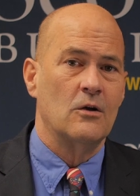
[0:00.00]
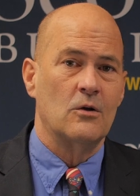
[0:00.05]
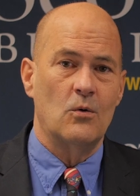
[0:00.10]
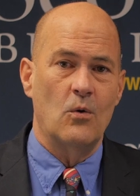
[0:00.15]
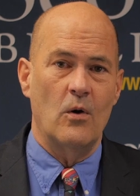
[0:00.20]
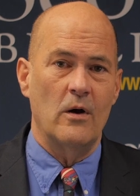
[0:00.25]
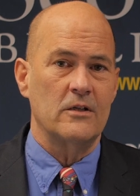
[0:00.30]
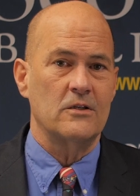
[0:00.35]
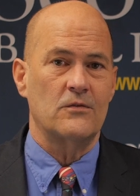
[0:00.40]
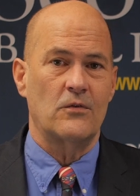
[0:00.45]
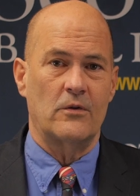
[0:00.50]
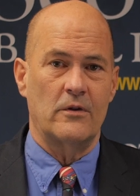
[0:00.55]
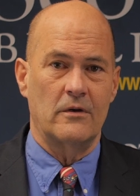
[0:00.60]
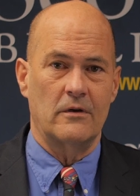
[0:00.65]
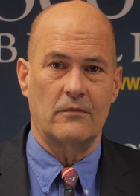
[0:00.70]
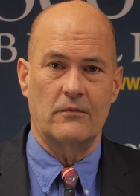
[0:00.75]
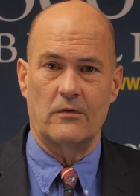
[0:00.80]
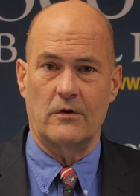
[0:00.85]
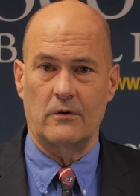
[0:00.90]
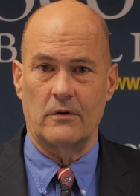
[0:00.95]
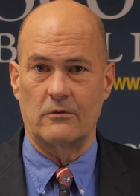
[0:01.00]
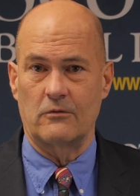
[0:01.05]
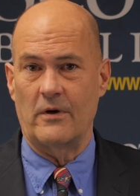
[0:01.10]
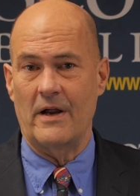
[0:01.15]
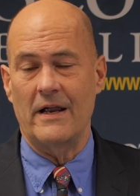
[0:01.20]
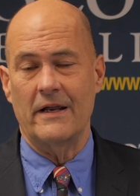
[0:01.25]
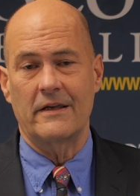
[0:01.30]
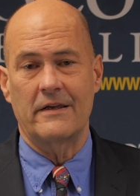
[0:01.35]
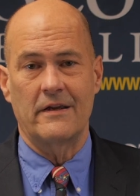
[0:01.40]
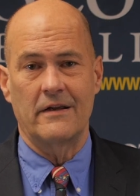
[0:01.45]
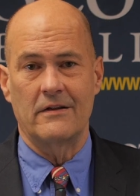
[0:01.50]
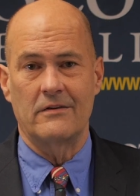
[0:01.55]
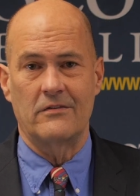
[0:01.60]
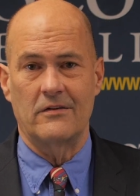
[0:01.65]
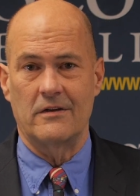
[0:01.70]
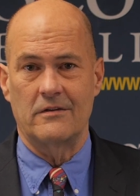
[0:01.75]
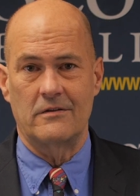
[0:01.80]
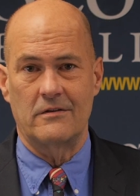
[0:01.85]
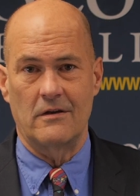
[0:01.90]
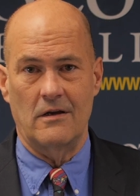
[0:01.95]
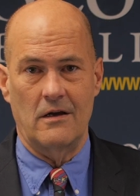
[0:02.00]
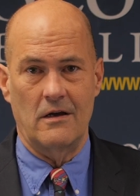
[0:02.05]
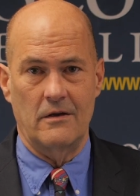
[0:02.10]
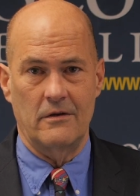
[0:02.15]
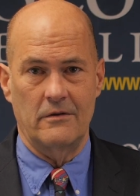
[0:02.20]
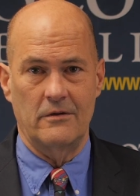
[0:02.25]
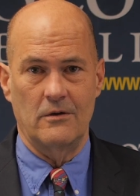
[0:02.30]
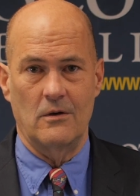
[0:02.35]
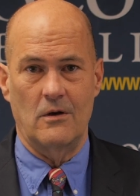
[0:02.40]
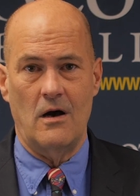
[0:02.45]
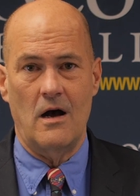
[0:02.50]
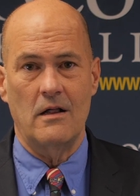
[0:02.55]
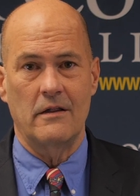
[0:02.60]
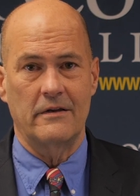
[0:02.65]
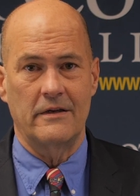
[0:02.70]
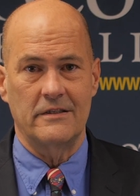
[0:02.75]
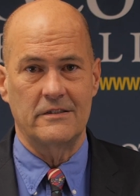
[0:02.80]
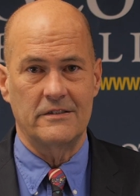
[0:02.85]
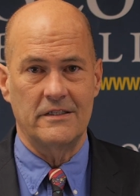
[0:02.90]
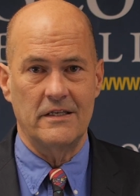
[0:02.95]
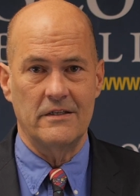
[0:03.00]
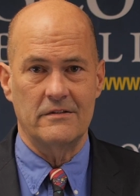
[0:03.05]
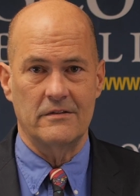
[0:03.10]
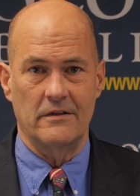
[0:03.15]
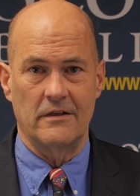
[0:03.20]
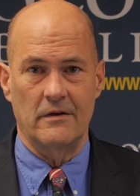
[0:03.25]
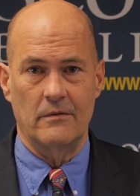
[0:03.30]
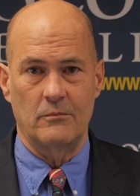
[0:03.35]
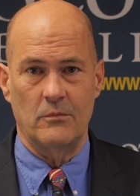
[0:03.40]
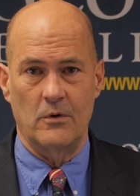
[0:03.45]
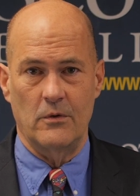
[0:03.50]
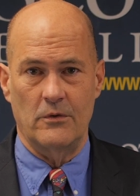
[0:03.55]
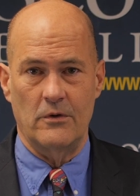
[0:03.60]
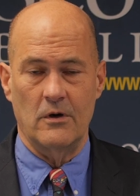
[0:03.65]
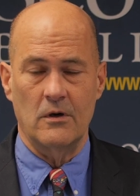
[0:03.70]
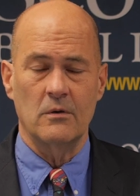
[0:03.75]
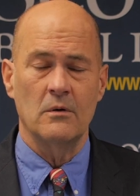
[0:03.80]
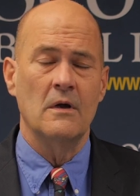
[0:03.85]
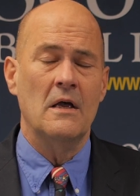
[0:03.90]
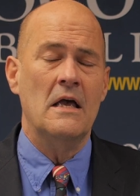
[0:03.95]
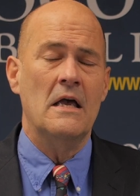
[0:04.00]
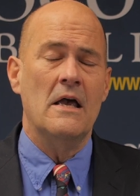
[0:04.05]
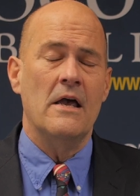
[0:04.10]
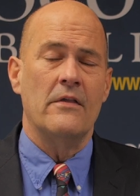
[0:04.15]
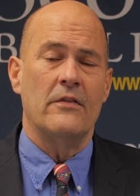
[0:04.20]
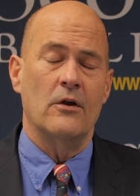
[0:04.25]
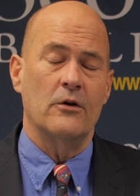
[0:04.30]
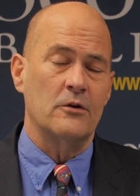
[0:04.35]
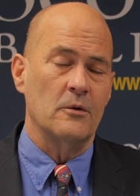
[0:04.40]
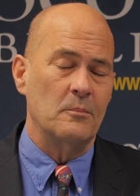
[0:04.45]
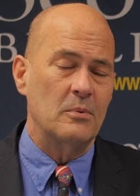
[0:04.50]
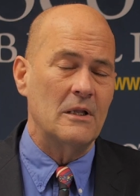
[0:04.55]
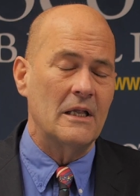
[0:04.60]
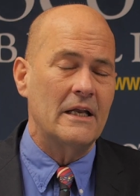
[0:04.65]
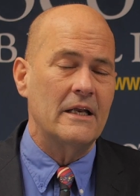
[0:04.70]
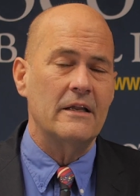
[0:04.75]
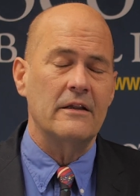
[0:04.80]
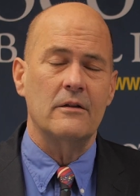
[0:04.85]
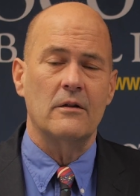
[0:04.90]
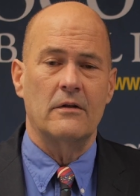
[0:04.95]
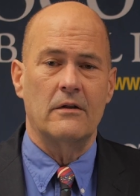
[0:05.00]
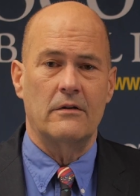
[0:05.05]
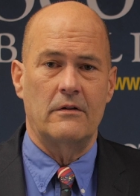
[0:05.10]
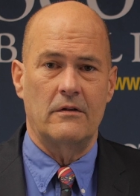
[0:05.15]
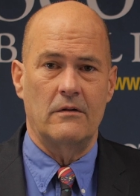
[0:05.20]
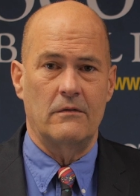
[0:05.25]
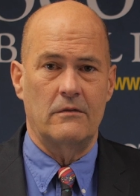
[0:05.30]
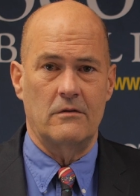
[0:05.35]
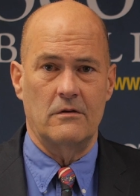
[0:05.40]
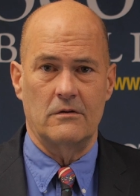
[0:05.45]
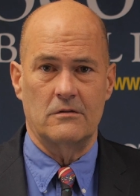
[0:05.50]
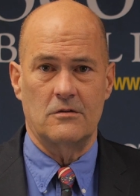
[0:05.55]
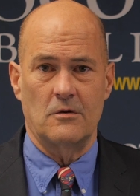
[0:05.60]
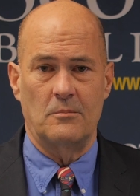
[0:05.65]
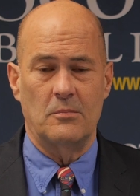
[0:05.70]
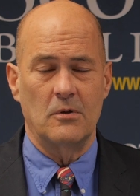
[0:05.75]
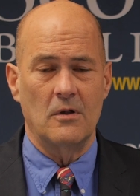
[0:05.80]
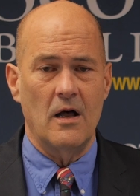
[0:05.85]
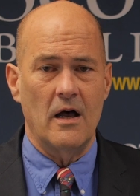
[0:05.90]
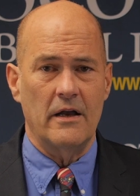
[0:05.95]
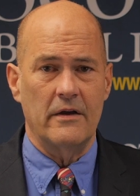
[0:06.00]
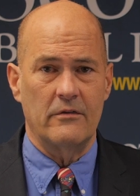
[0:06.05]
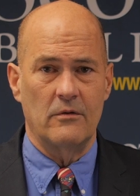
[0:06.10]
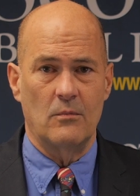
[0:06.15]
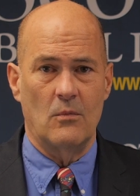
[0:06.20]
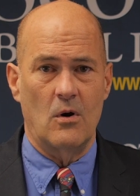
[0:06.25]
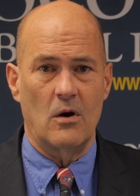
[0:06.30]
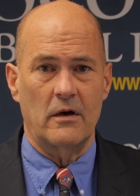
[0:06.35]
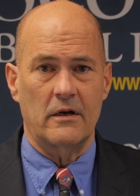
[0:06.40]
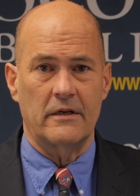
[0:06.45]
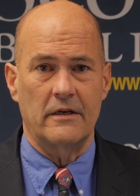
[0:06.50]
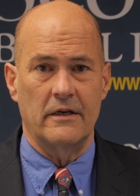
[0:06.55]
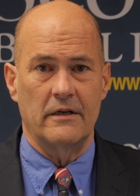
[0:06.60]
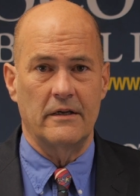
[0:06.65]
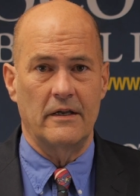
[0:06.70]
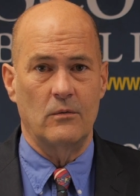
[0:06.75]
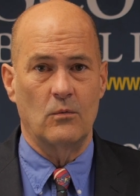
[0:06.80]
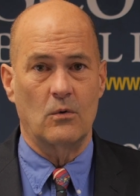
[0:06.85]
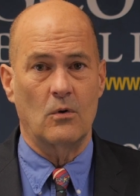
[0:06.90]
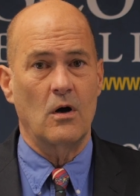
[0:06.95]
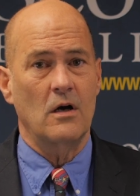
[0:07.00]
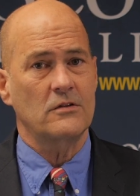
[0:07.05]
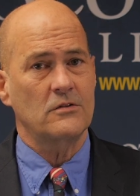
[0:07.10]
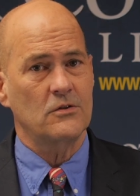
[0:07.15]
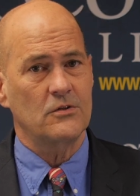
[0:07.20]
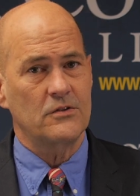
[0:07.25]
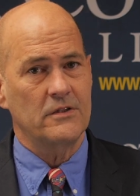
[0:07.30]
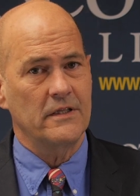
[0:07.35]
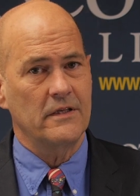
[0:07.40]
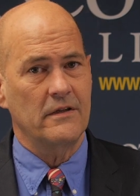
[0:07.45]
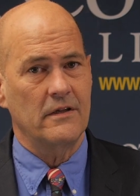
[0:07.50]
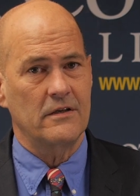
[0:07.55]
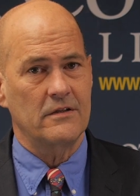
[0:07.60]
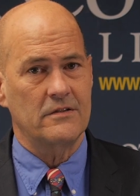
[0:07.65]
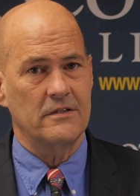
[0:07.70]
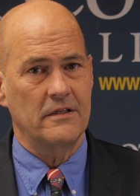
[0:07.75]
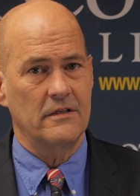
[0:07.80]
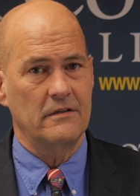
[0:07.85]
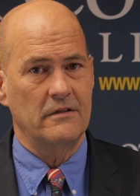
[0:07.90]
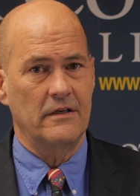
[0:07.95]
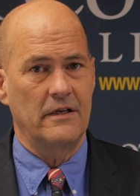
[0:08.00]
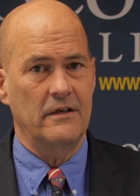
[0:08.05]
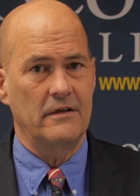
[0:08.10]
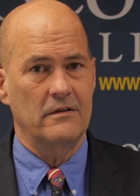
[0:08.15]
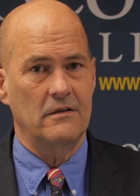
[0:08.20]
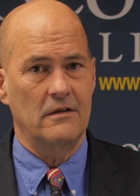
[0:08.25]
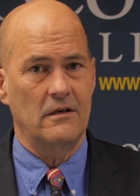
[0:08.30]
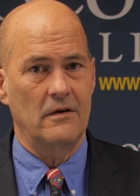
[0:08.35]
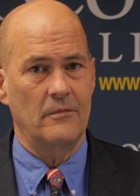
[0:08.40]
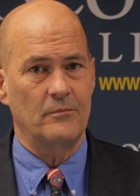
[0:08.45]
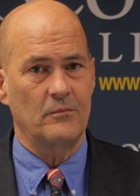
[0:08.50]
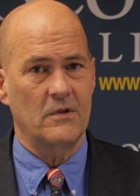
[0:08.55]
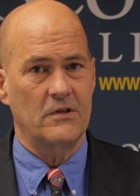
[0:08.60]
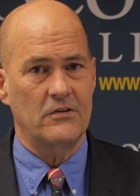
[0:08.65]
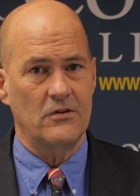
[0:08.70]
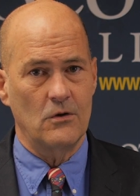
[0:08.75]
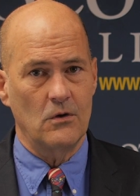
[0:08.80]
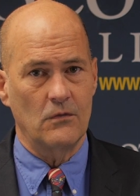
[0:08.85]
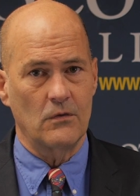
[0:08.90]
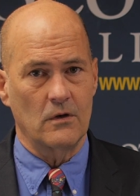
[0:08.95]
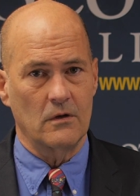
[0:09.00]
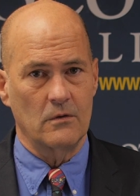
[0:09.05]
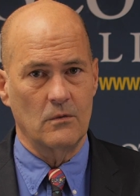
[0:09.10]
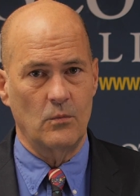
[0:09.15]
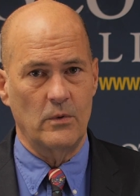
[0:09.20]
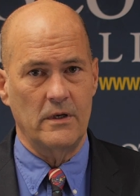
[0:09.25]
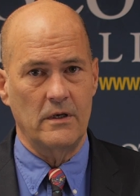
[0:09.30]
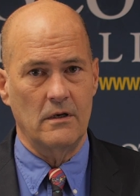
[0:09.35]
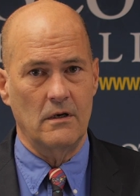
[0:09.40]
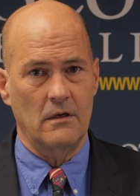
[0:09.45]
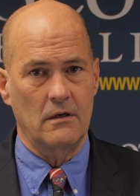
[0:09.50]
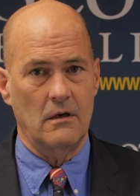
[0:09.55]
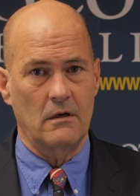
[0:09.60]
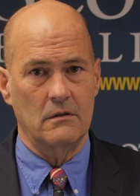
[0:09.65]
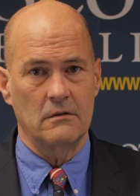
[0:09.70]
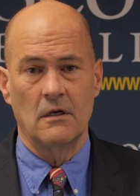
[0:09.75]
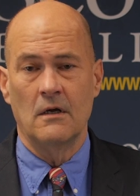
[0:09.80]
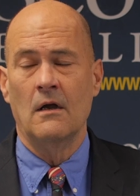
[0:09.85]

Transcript: coins for their for grandkids at uh, you know holiday season. They're, you know they're they're depleting the, the, the, supply of the market, and we're also seeing this in in um, silver. We uh, our,